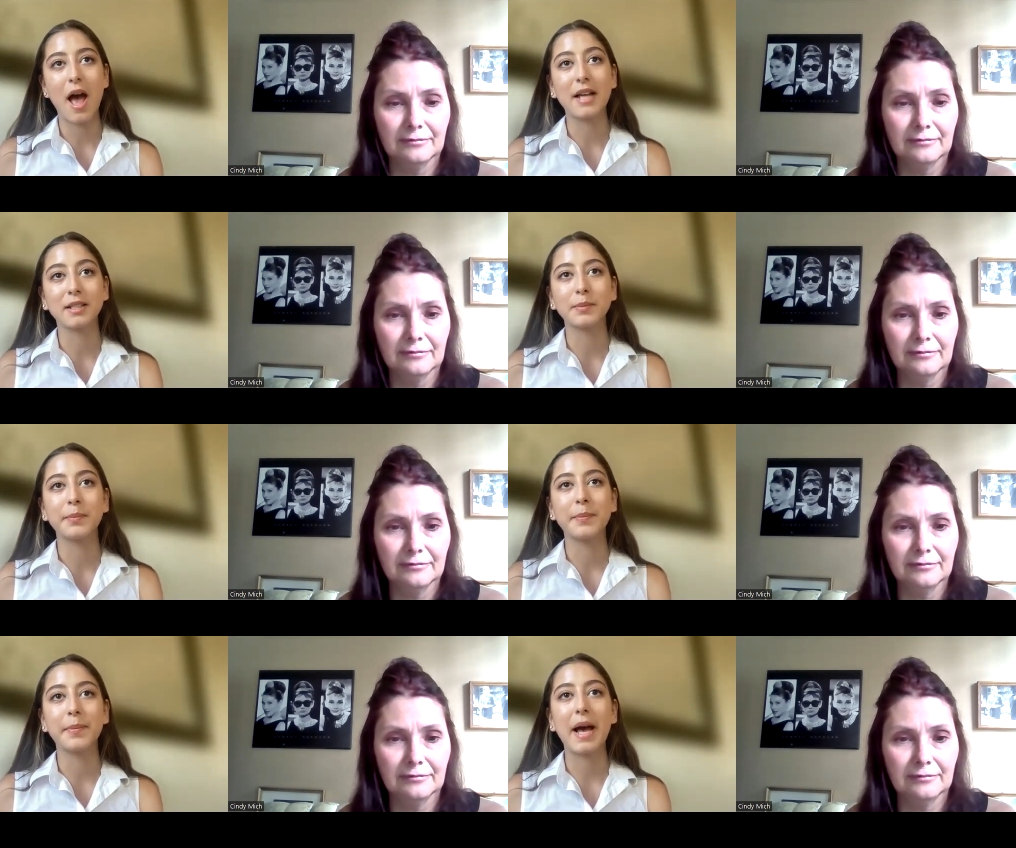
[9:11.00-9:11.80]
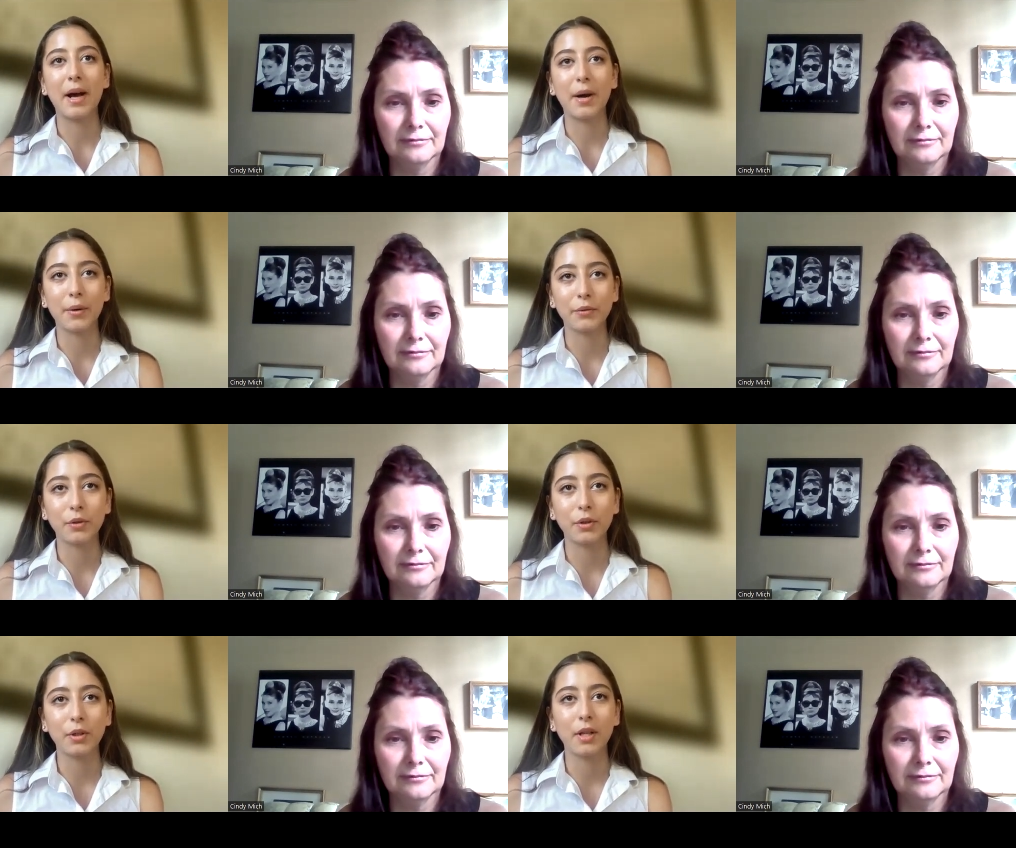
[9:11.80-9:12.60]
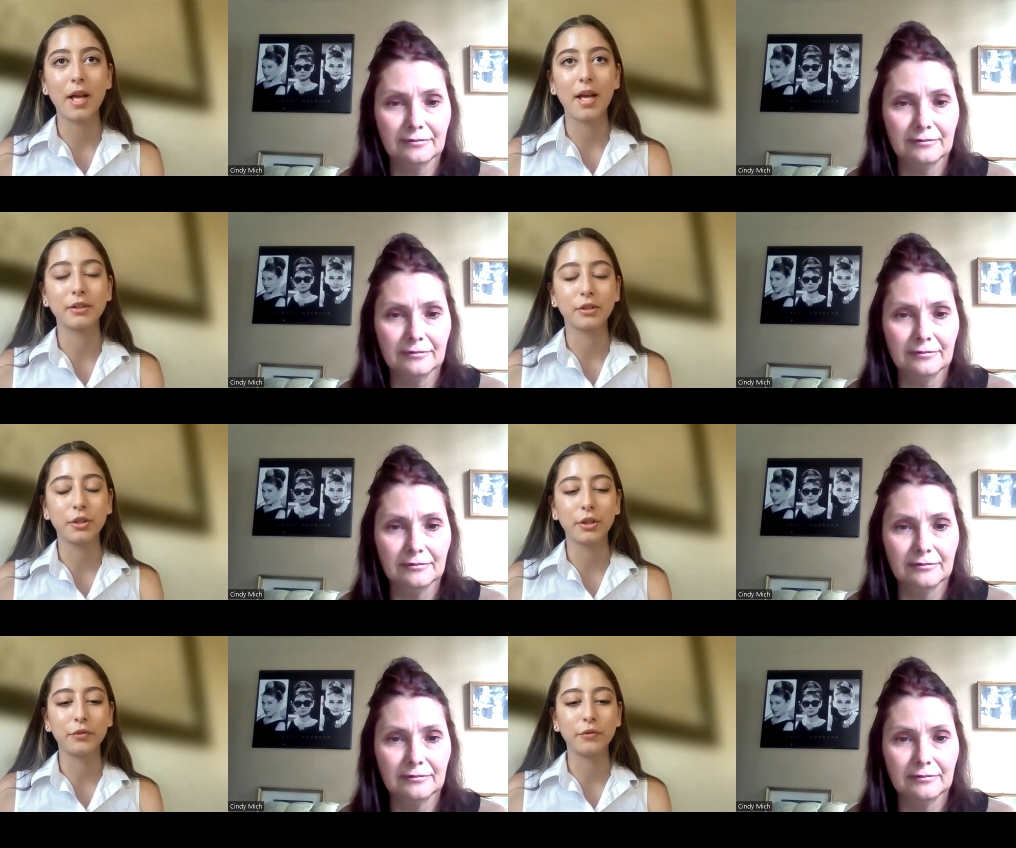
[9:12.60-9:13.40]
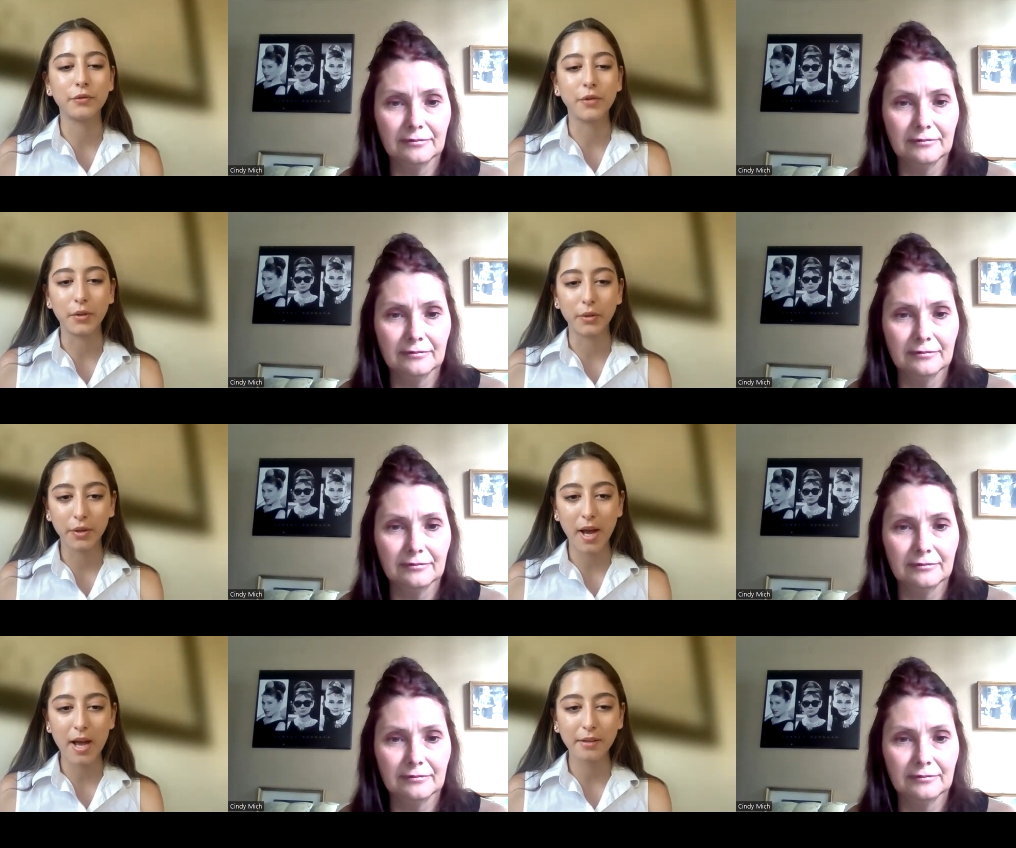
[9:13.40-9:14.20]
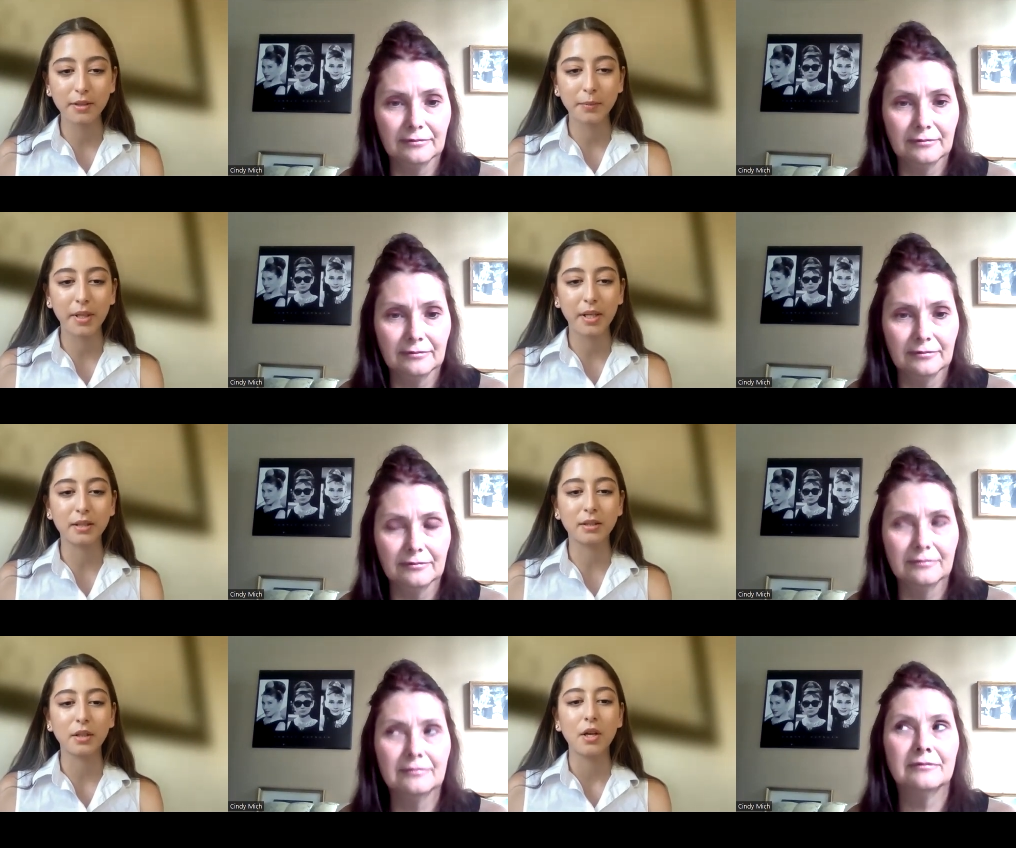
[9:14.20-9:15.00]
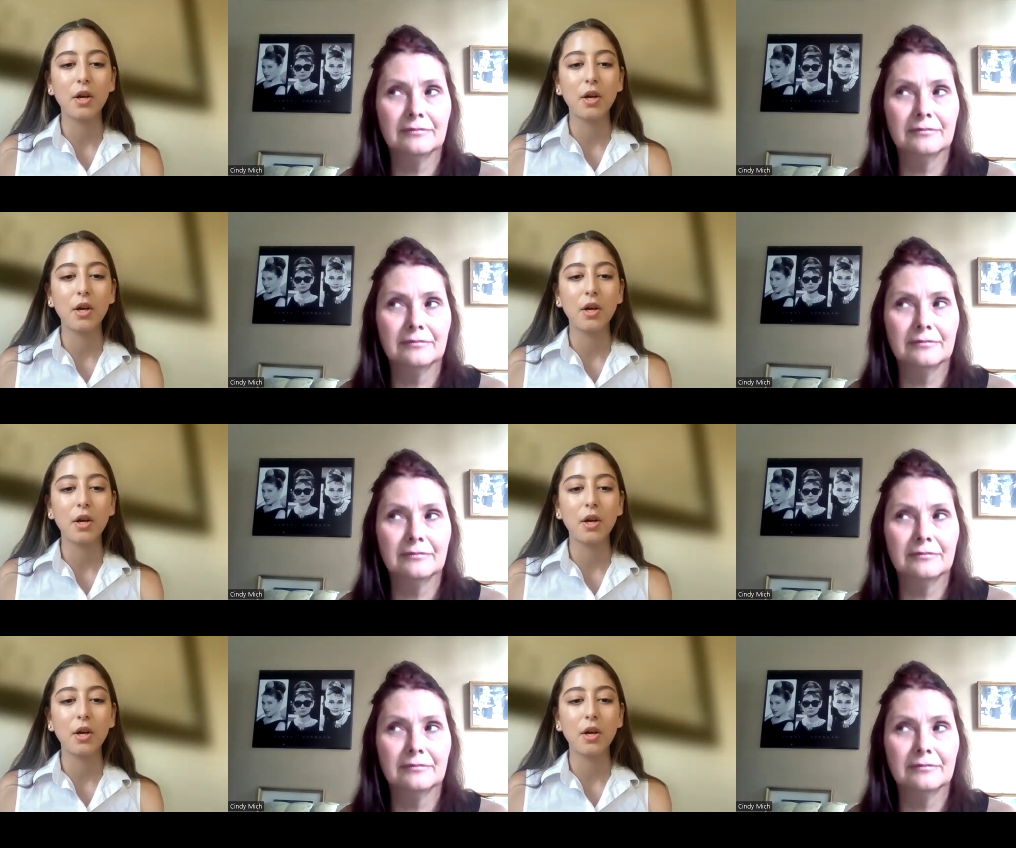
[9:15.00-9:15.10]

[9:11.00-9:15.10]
Speaker 1: as powerful as good photographs because